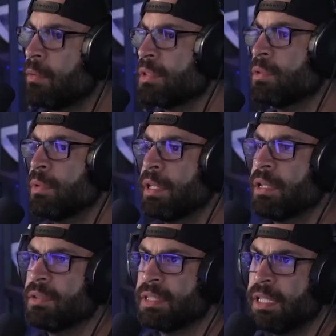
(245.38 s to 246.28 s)
I was the one
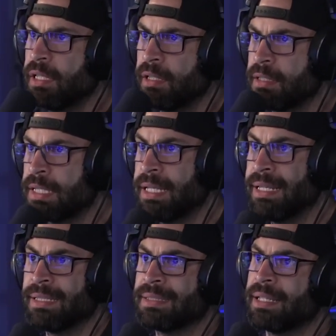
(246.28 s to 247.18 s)
that was eating 10
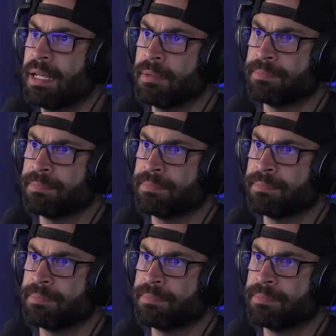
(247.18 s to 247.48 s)
eggs a day.